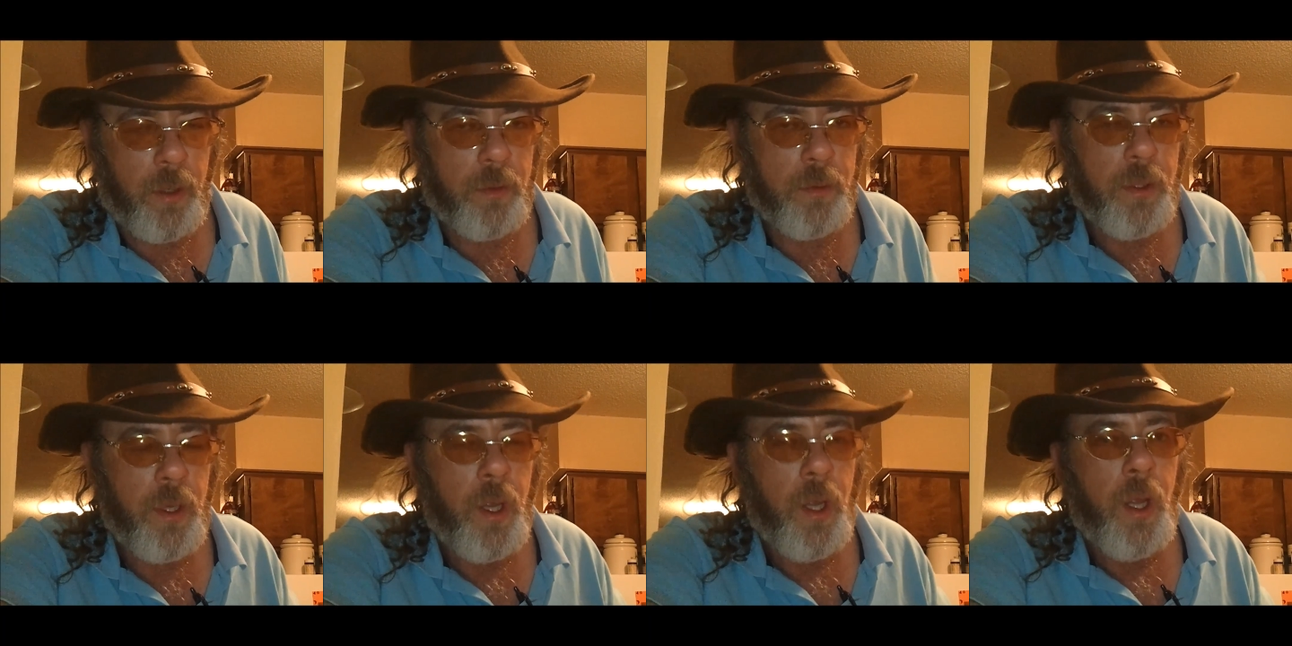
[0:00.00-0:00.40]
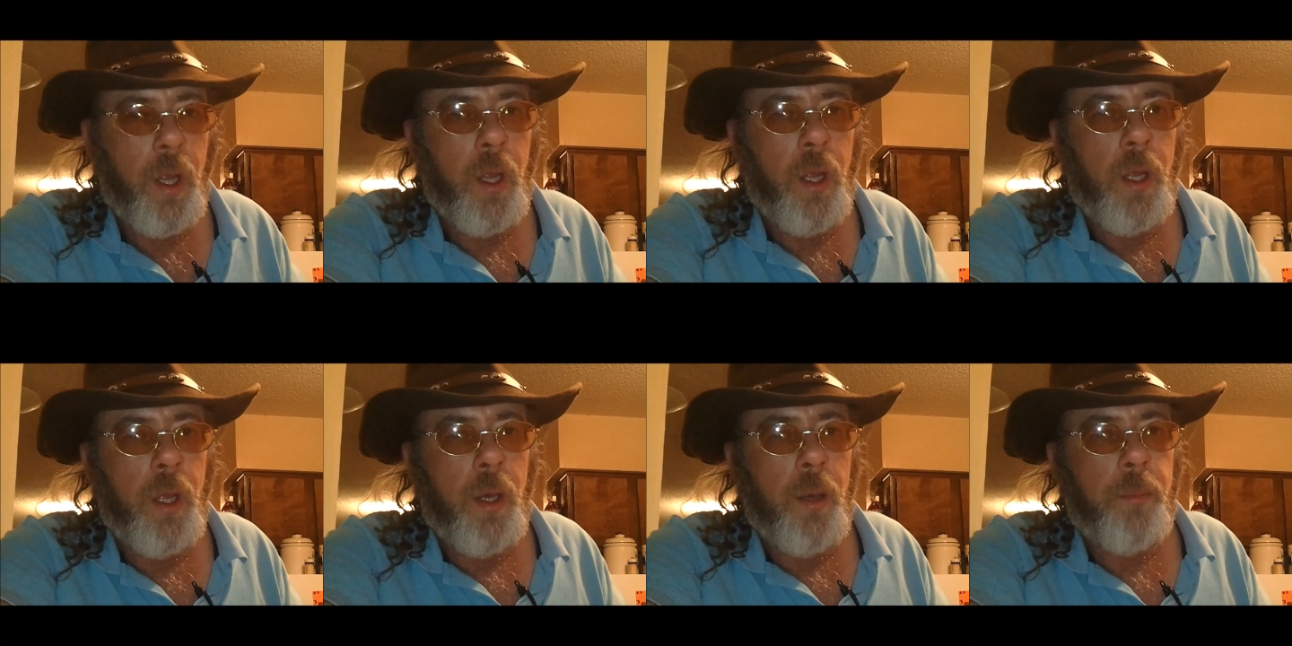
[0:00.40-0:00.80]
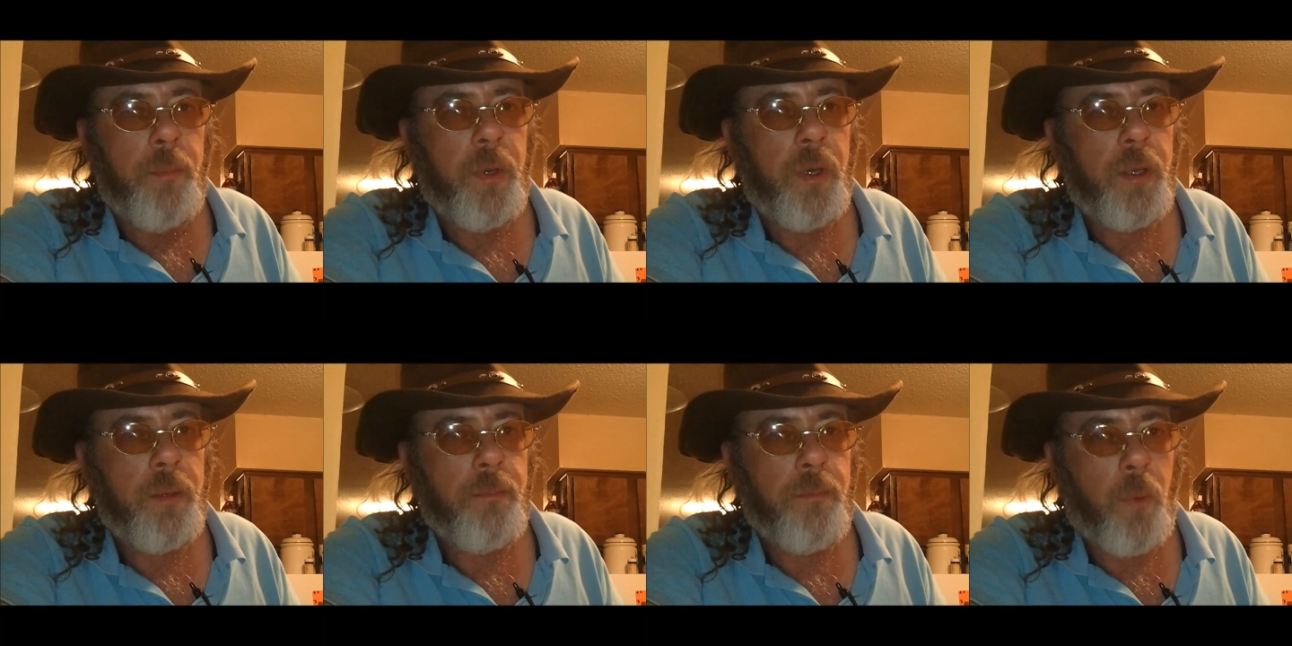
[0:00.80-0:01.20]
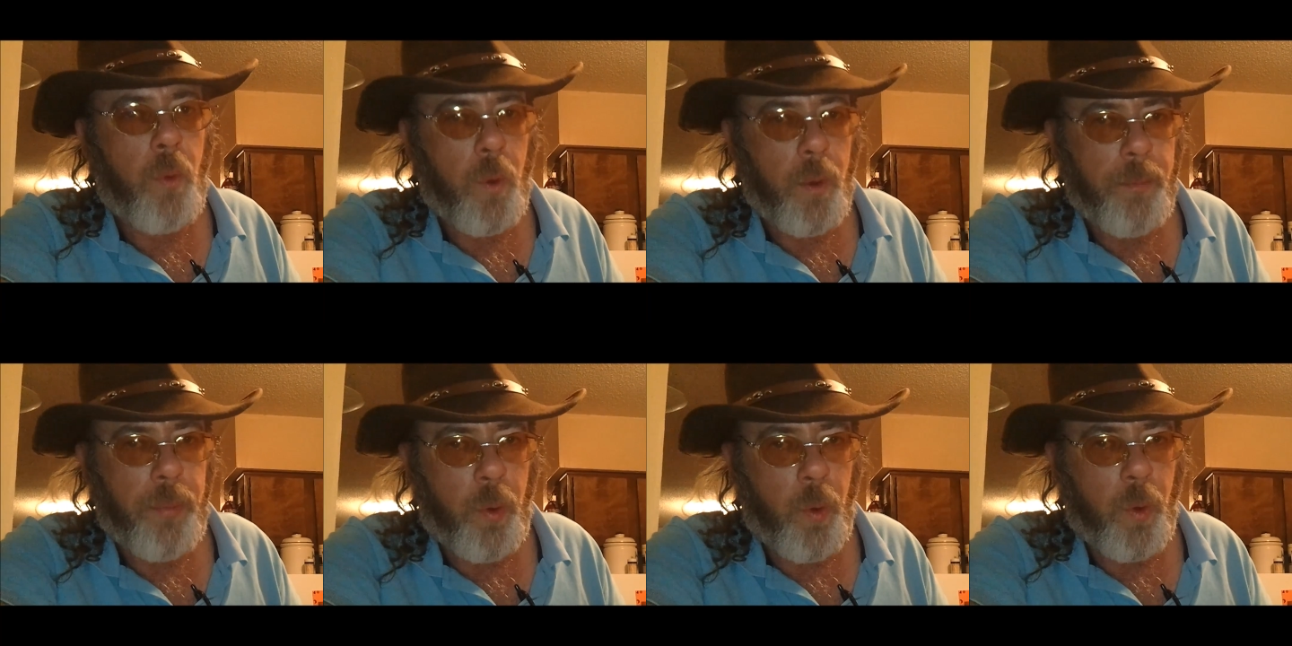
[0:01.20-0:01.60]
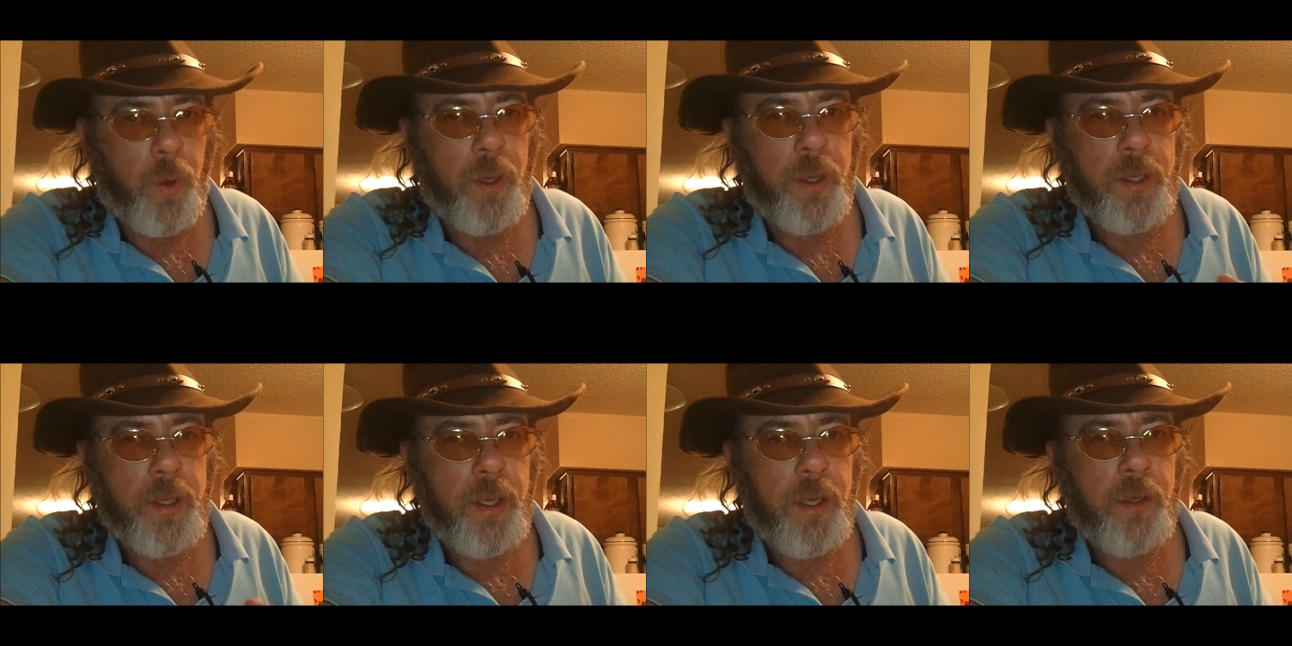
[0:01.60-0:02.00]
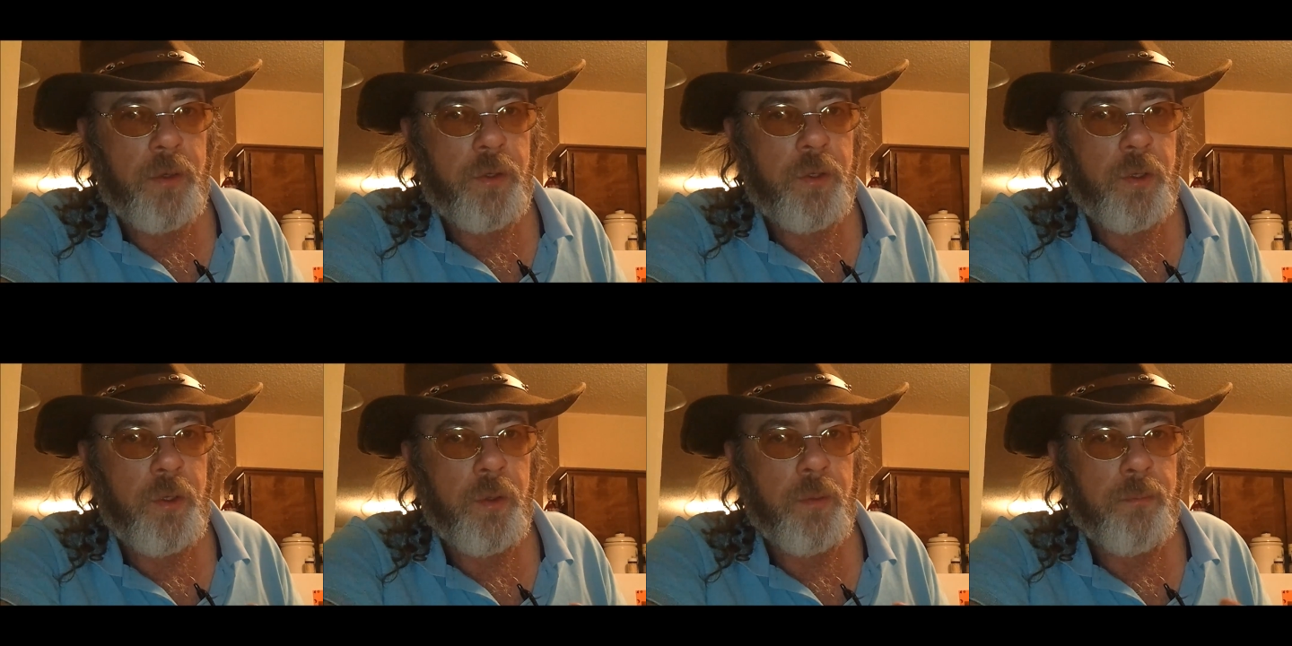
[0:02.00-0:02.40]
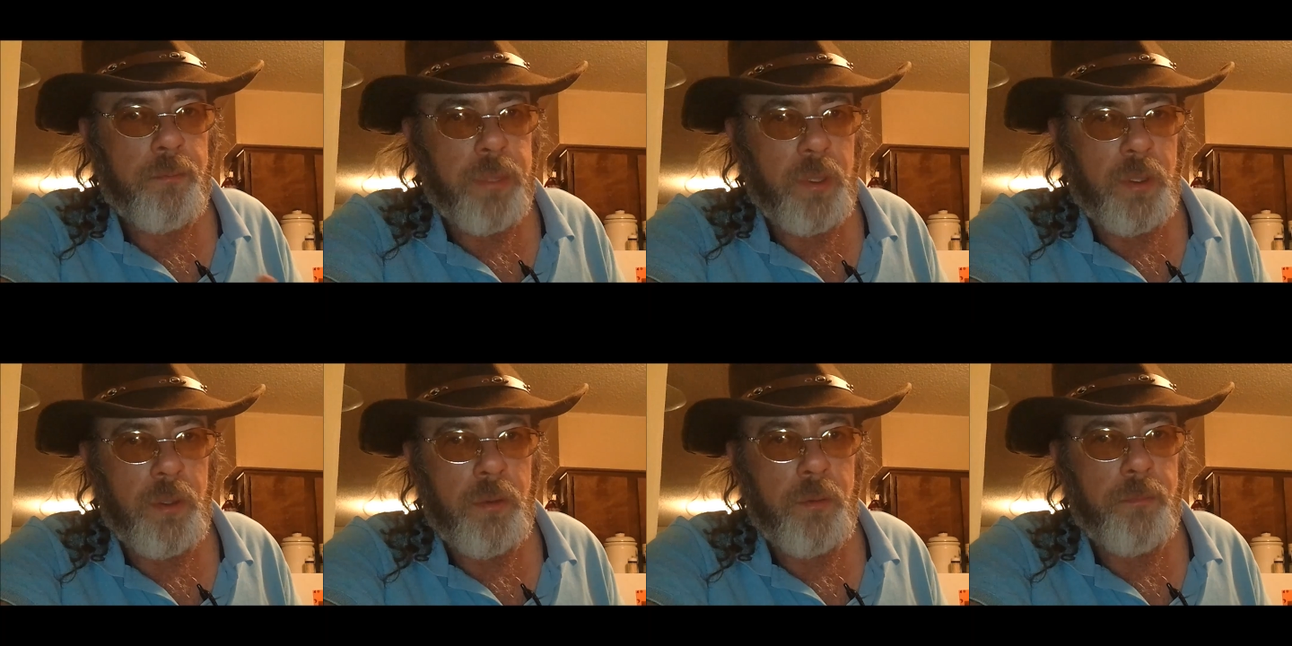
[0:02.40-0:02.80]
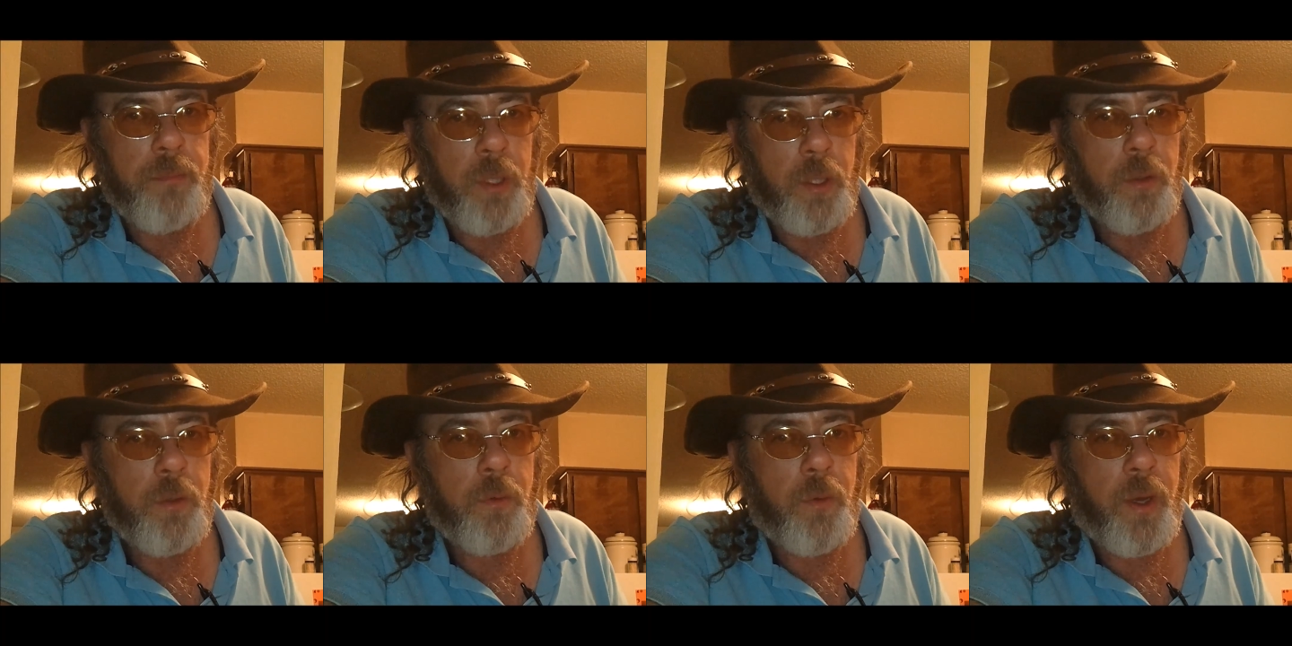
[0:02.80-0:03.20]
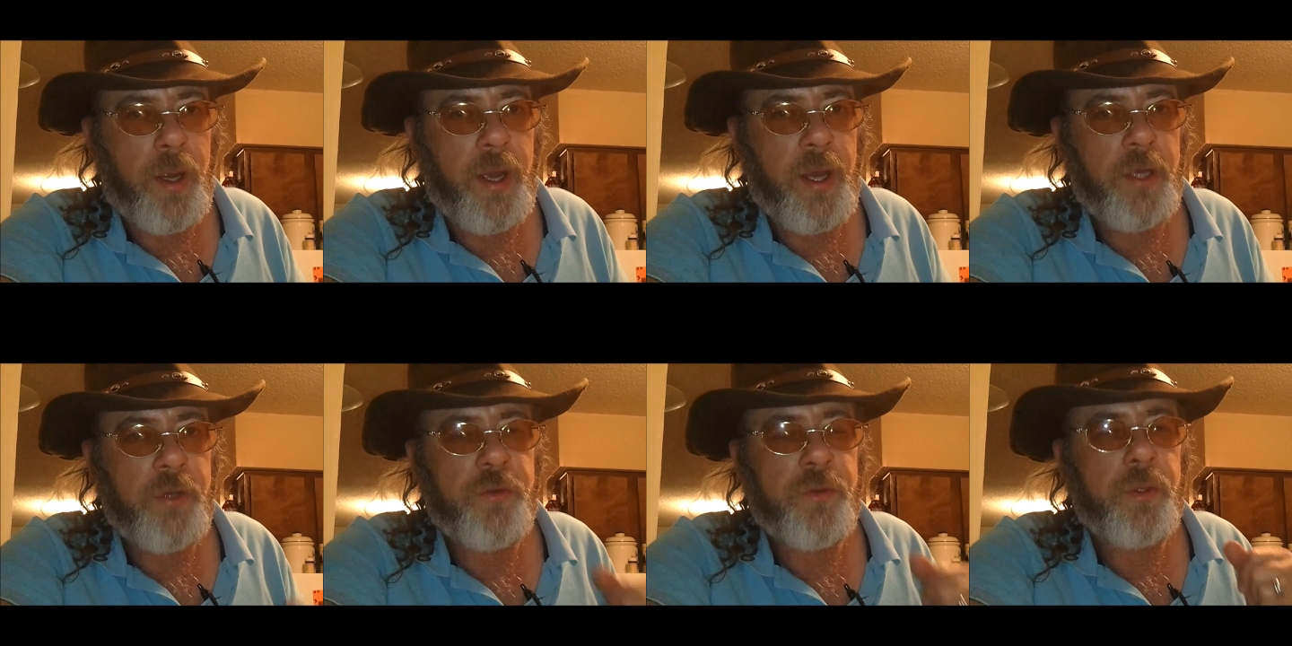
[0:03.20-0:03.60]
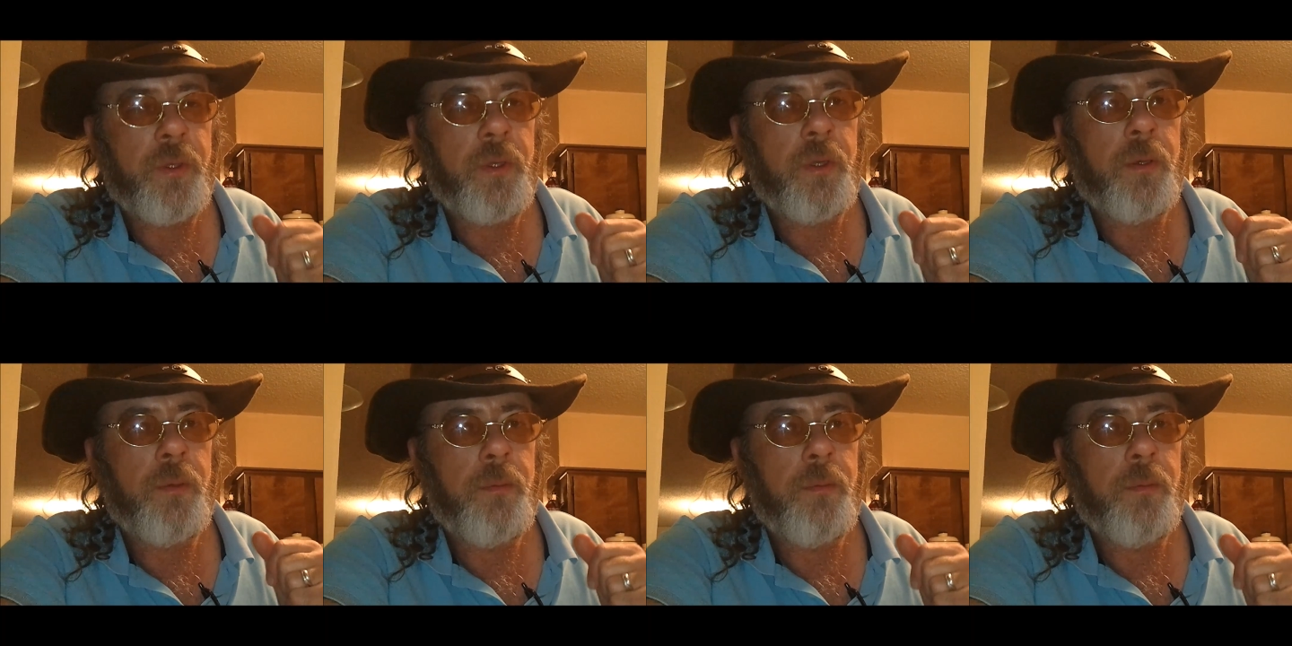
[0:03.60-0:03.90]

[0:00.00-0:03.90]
on, but more importantly, get to Blue, Bluegrass